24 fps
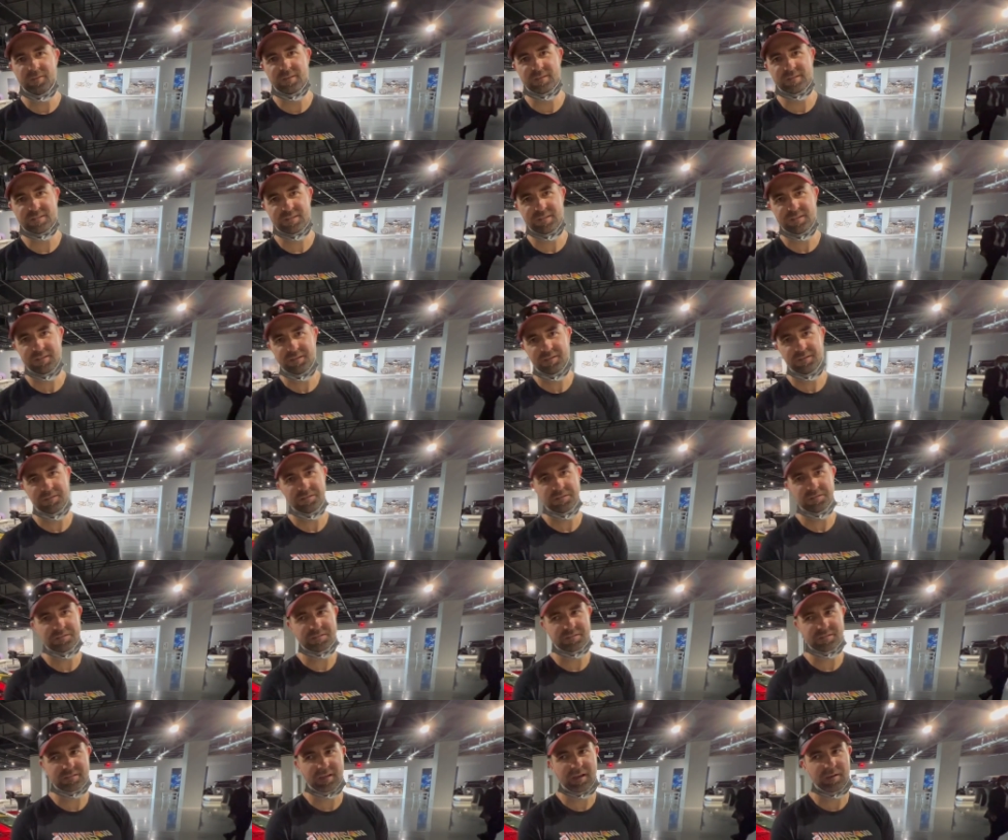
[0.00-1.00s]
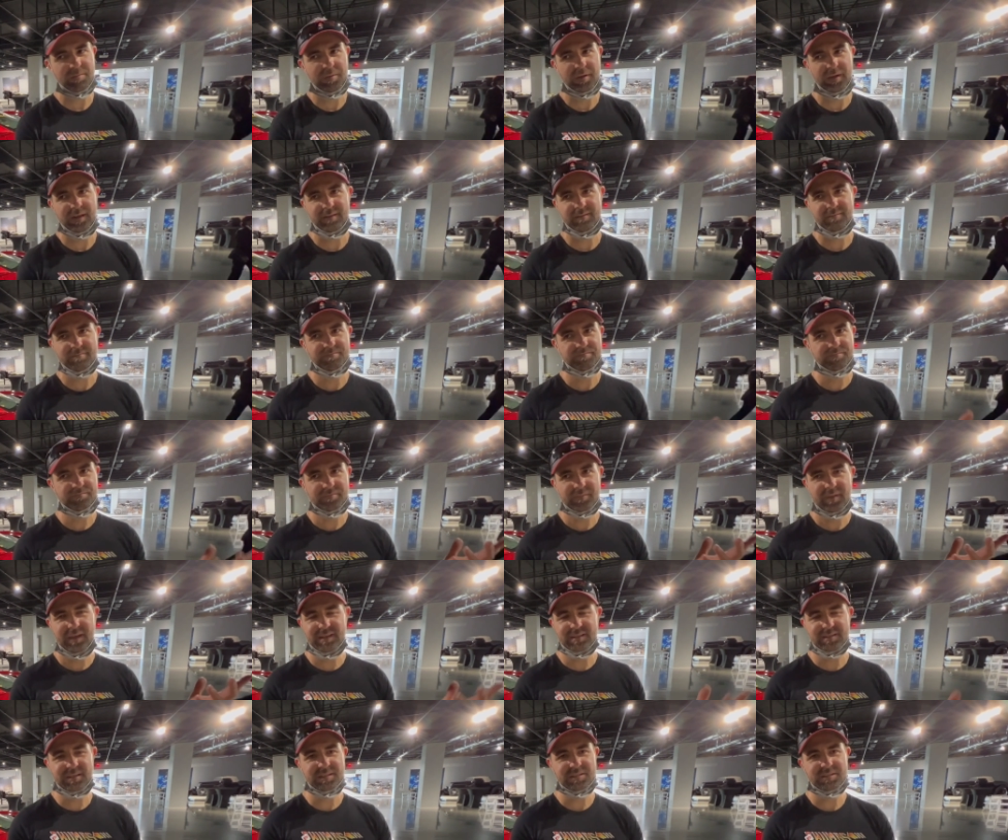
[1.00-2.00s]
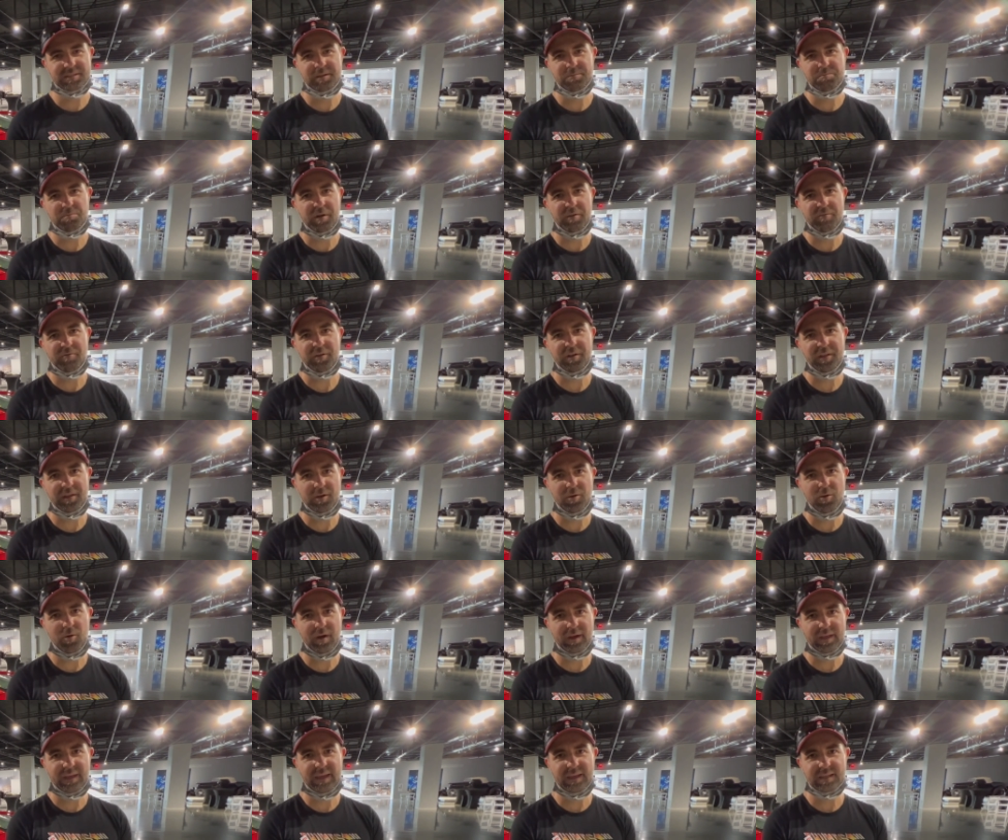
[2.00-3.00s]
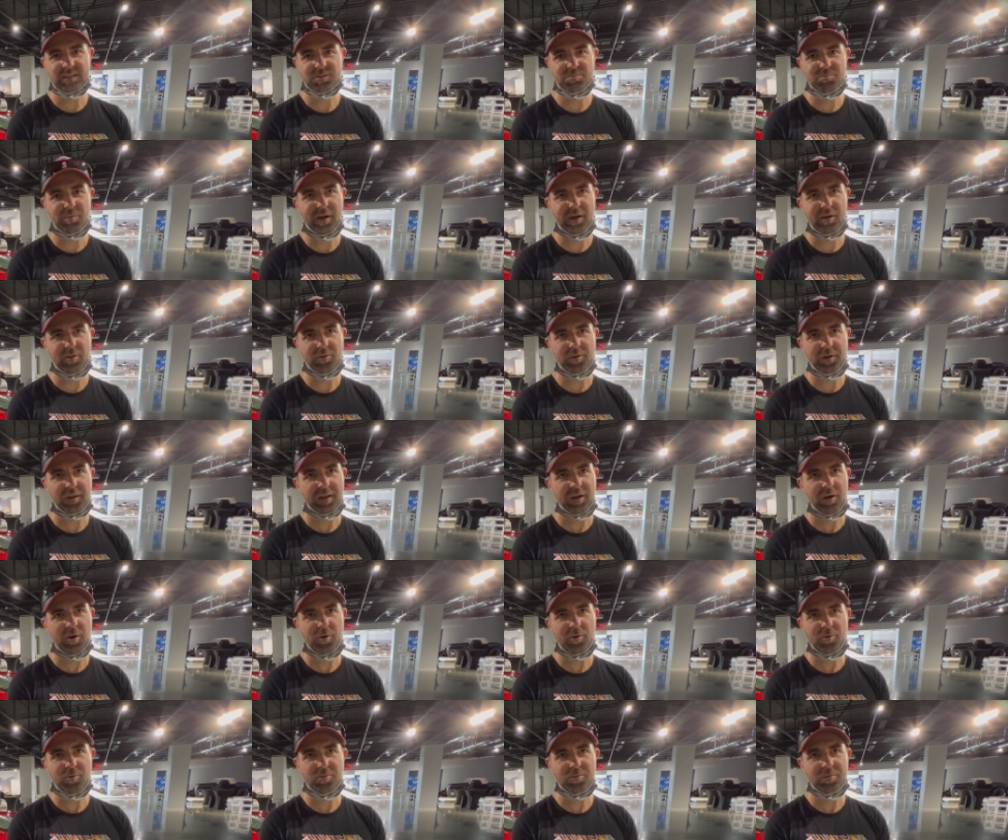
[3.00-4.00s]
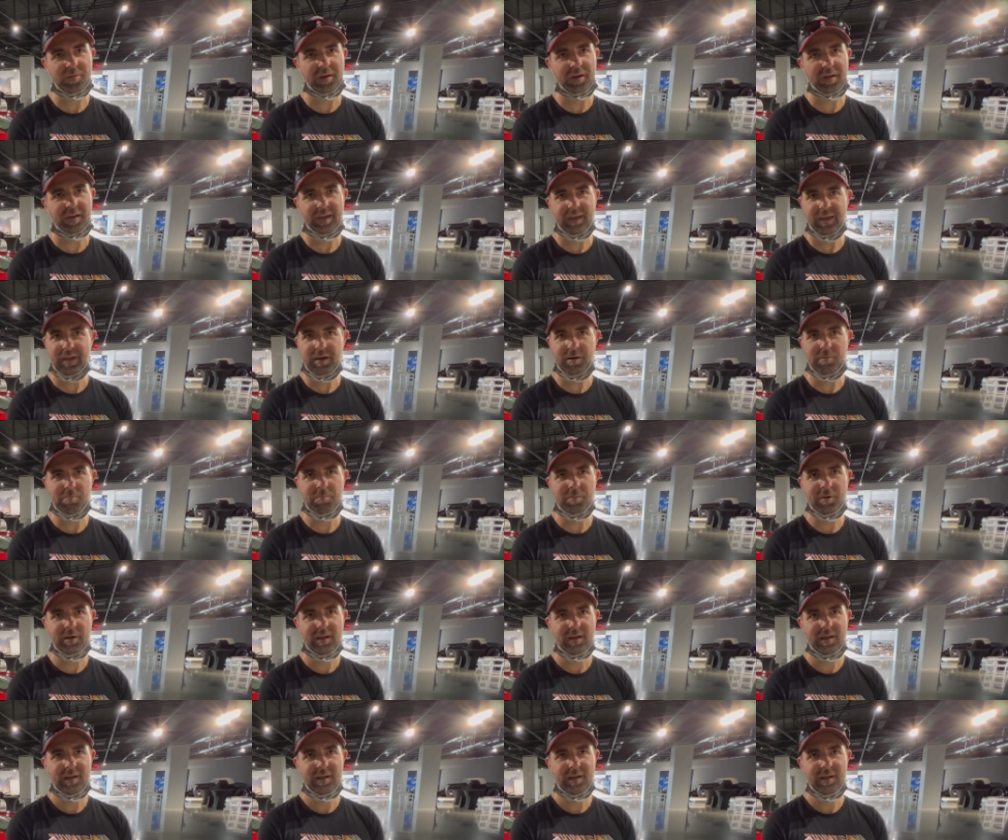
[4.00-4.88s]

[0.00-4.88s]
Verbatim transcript: This is, I mean, as I said in my video, I can't smile any harder than I am.